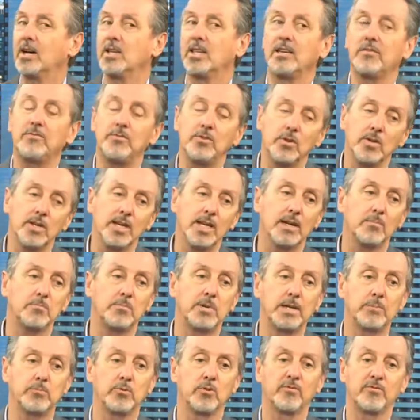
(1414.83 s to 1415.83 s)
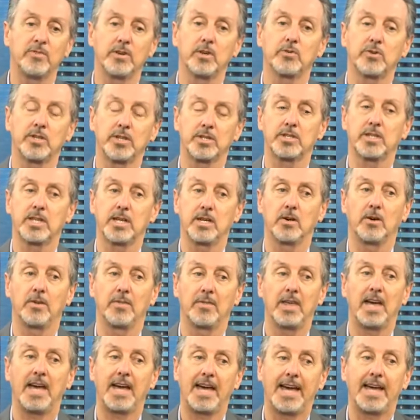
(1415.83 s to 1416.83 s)
And if you can get people focusing on
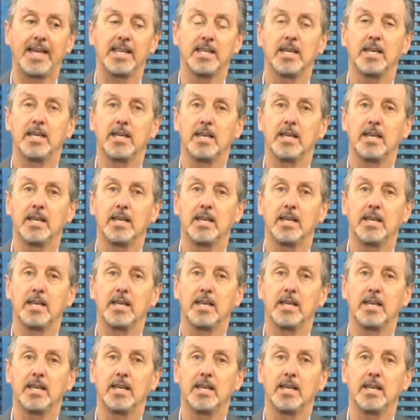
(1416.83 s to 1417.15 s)
that,